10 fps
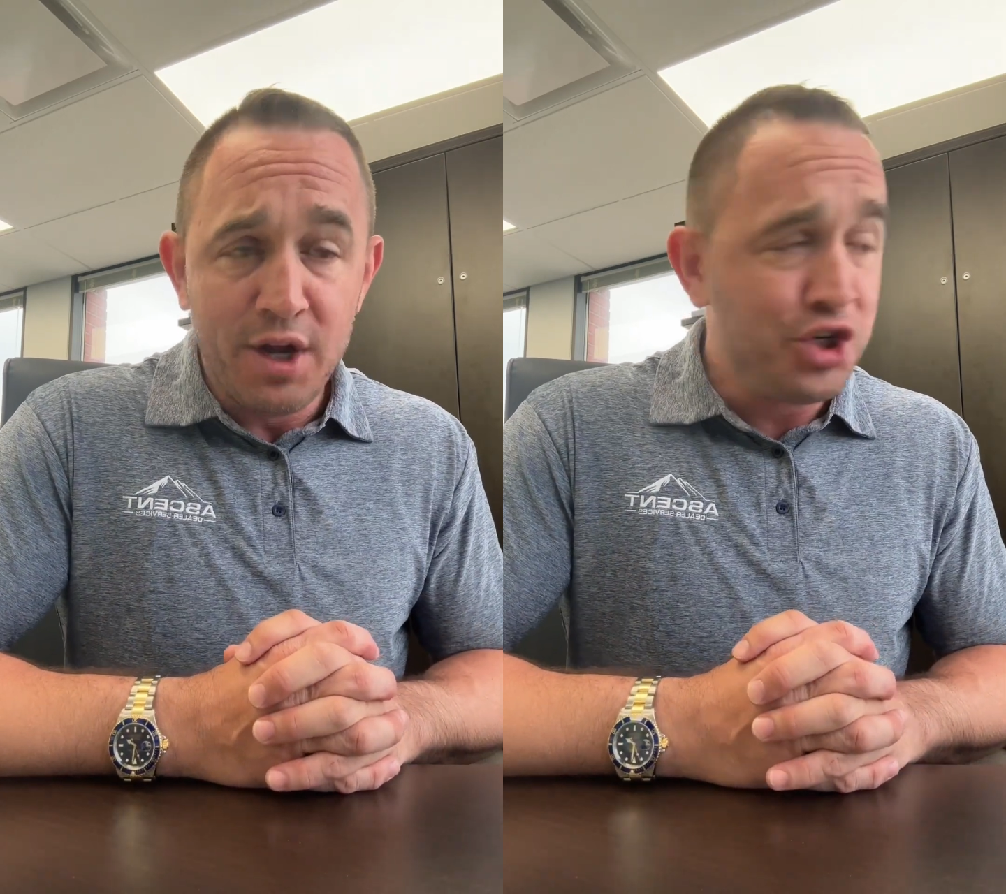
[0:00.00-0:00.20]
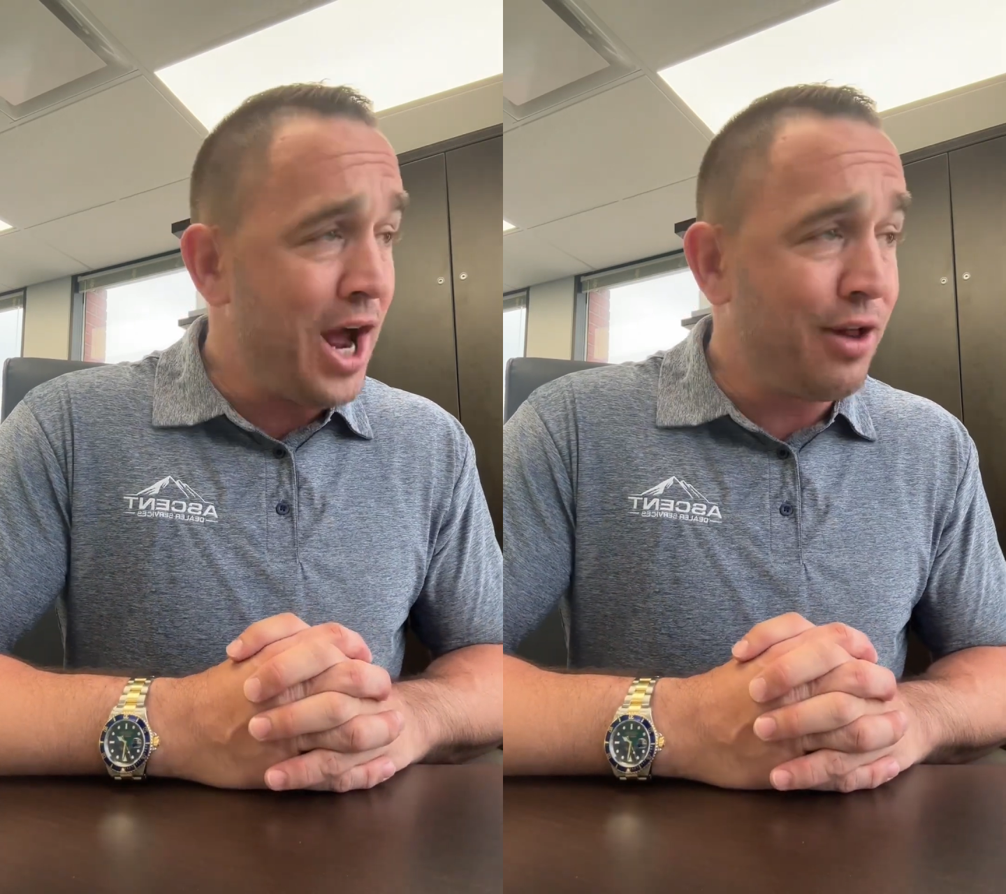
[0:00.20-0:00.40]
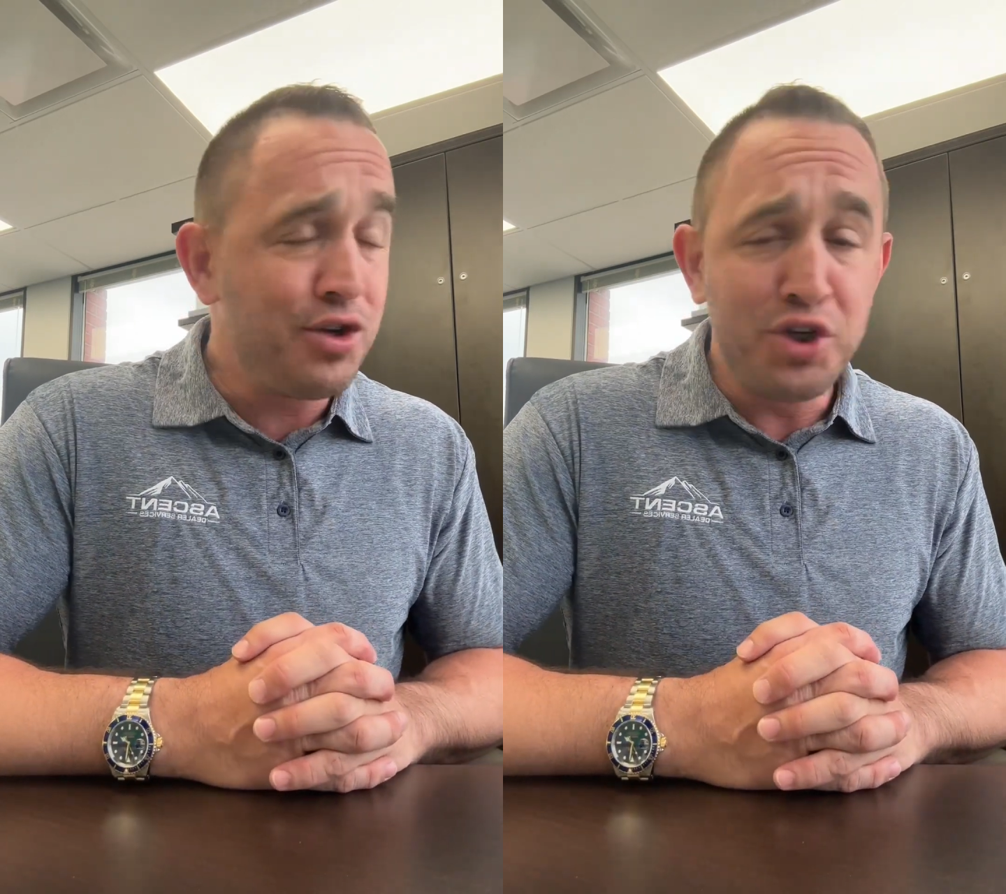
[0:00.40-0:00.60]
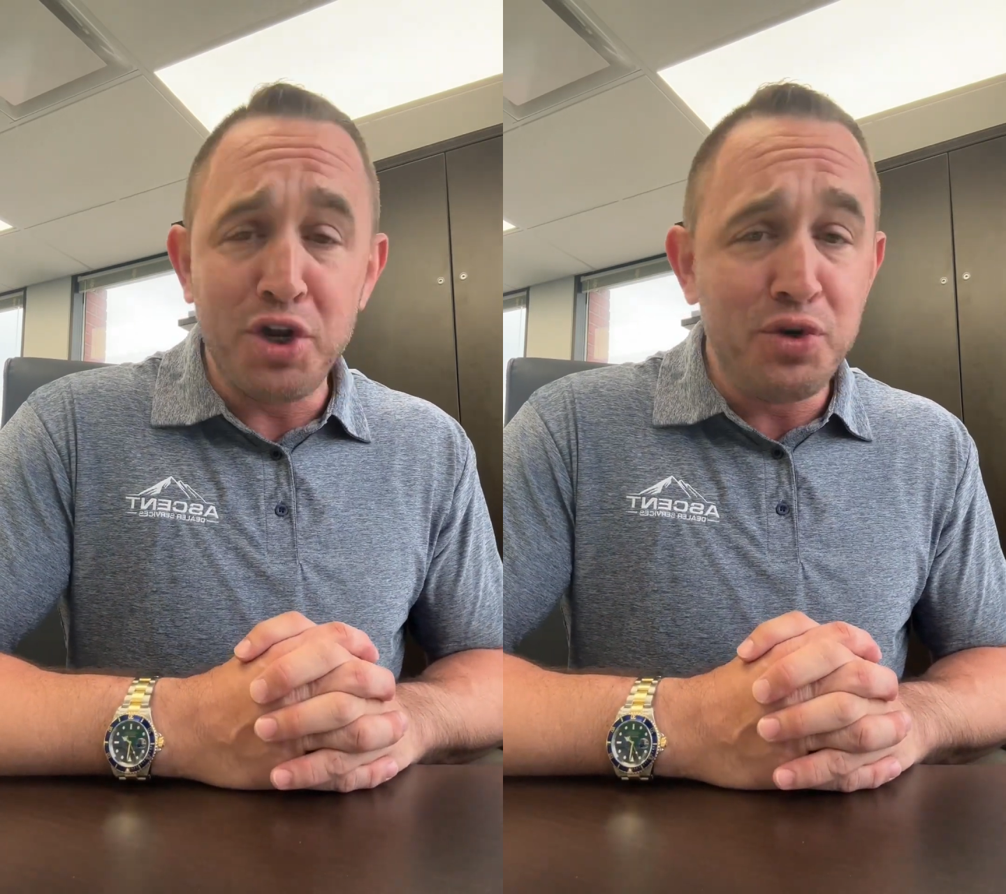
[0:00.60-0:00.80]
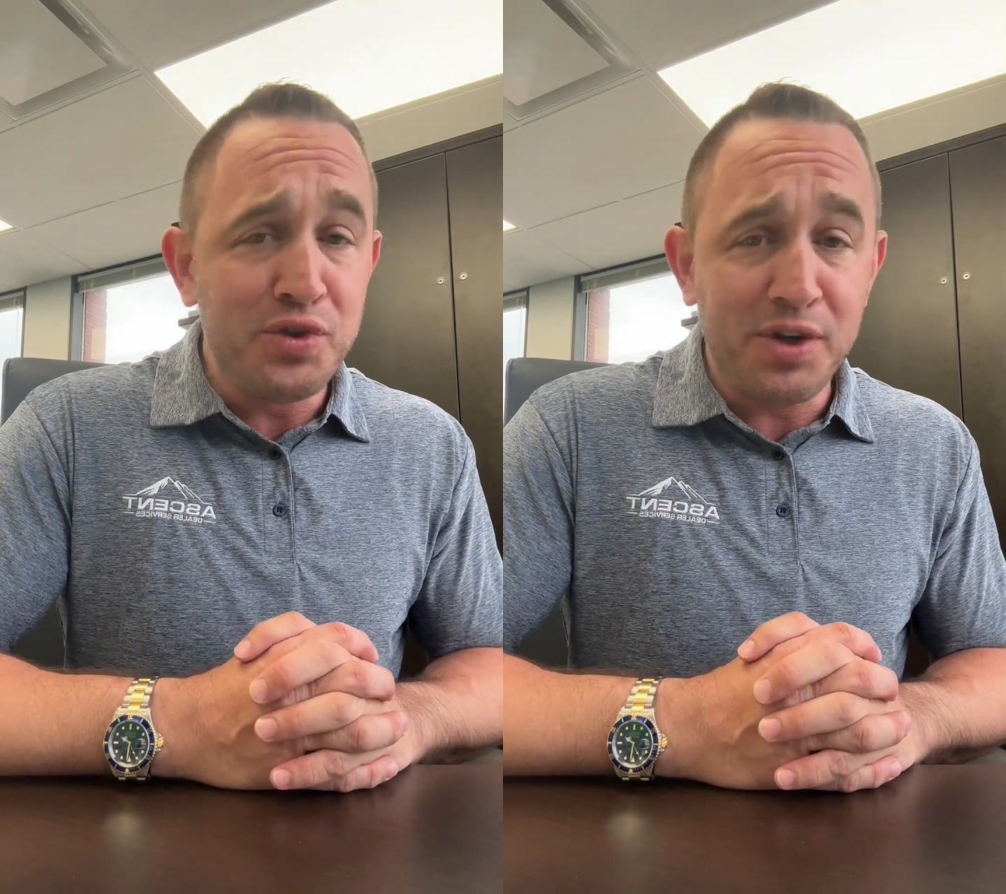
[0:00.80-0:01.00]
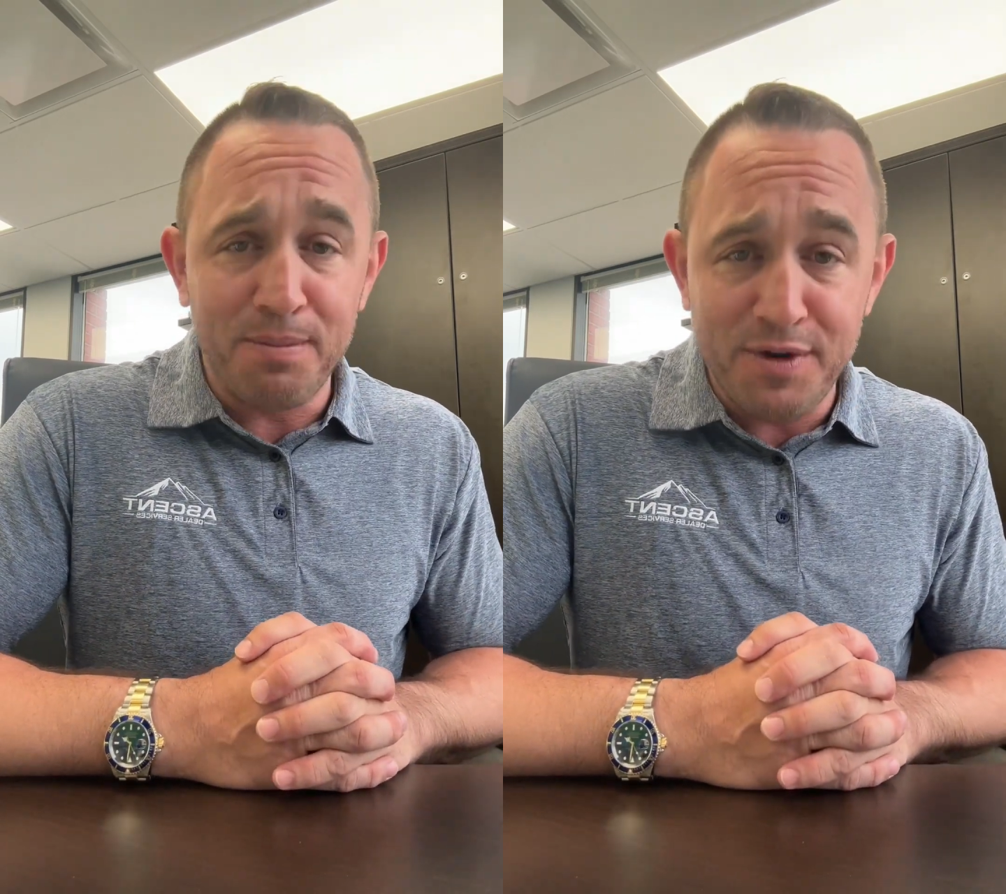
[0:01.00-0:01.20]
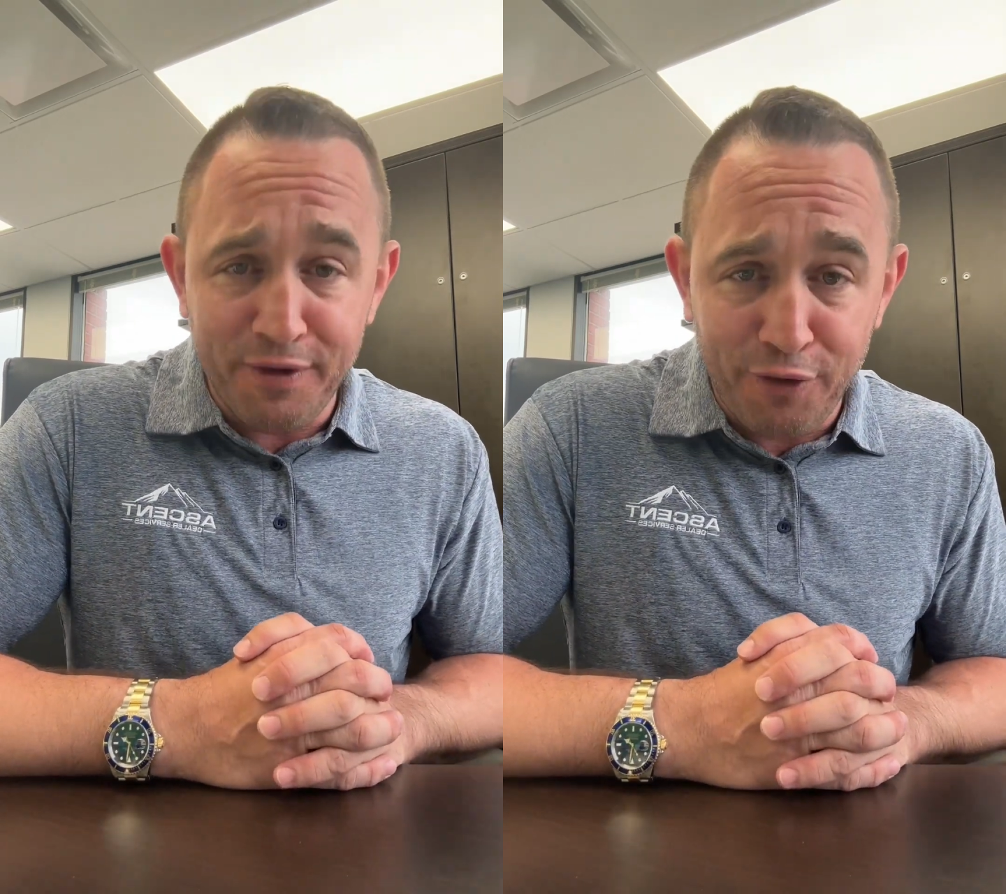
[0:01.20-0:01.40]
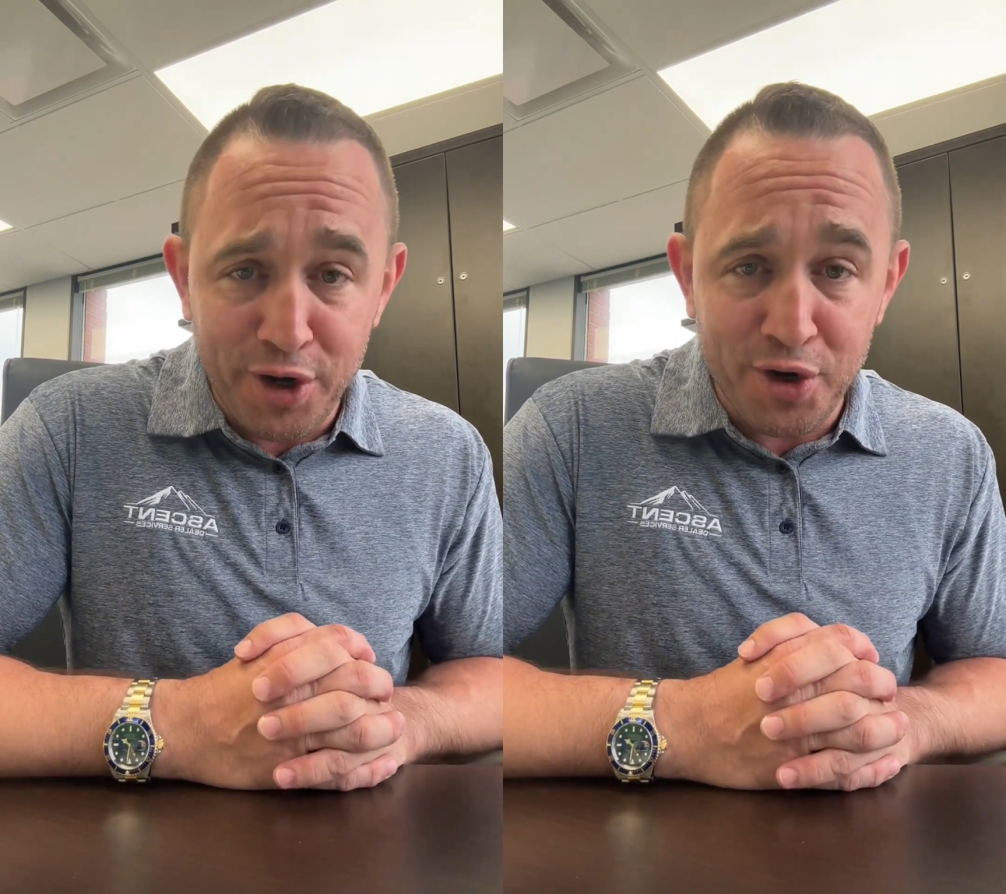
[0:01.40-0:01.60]
Challenge you to do something
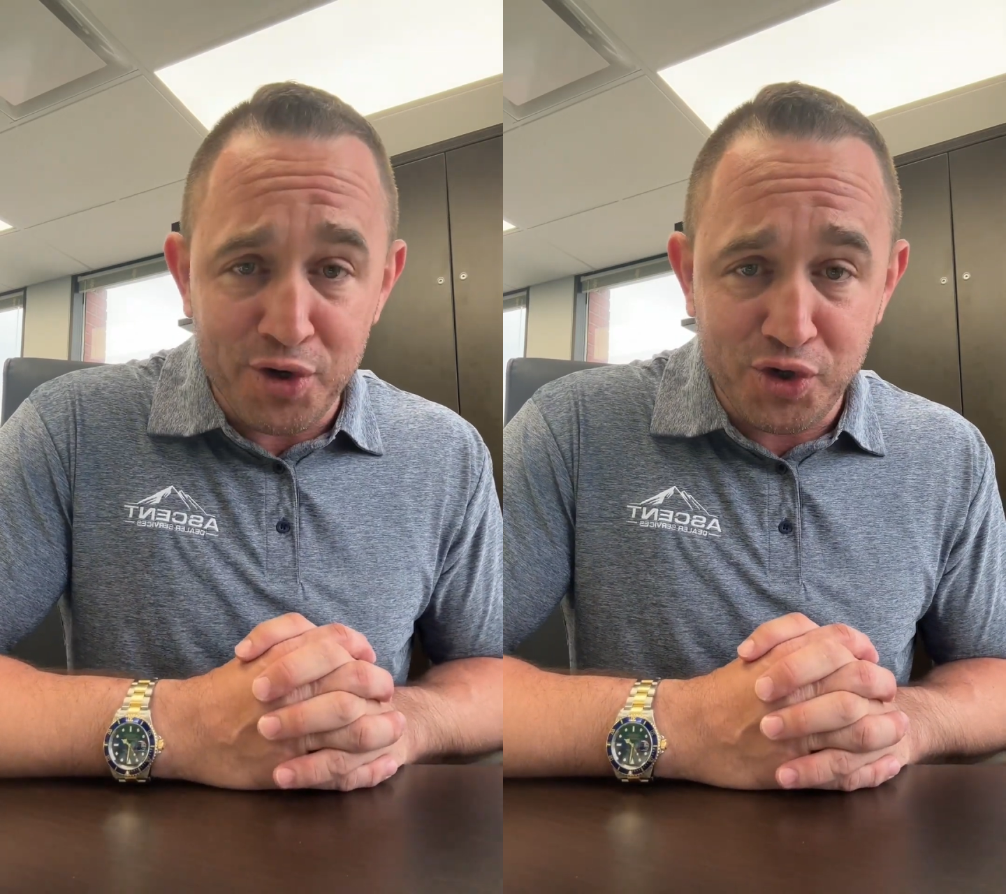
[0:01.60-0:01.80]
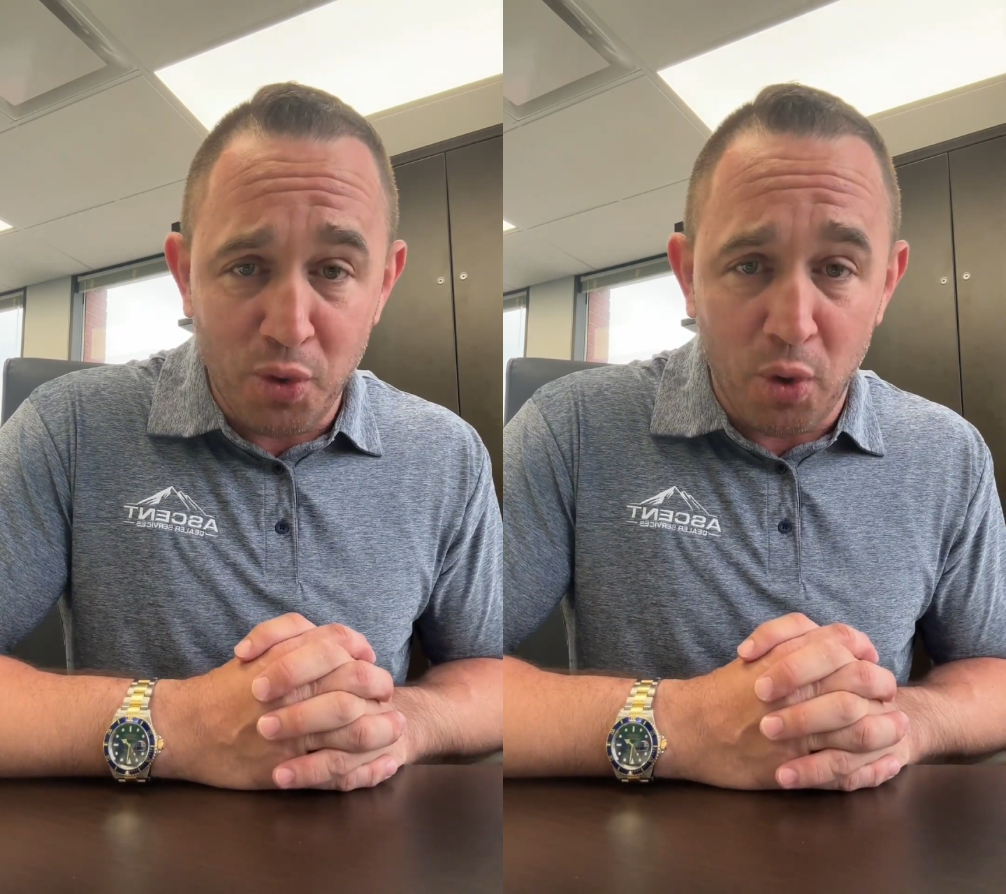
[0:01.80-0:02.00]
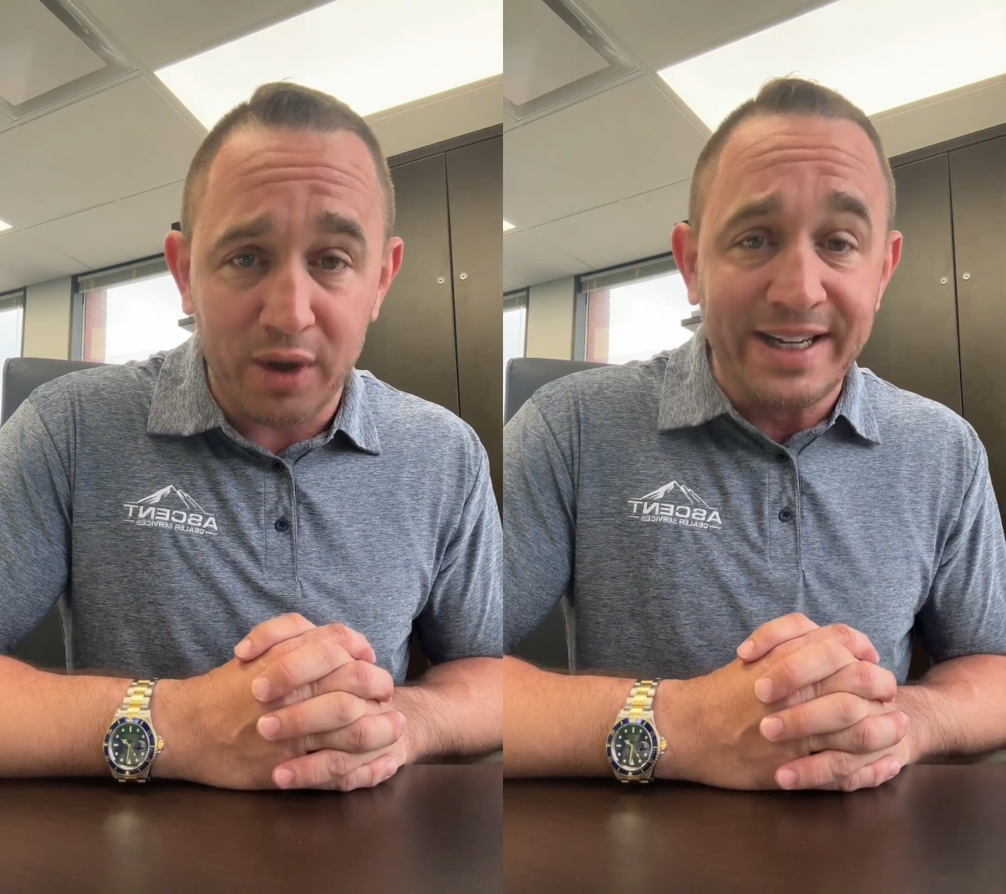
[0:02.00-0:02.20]
different in your store.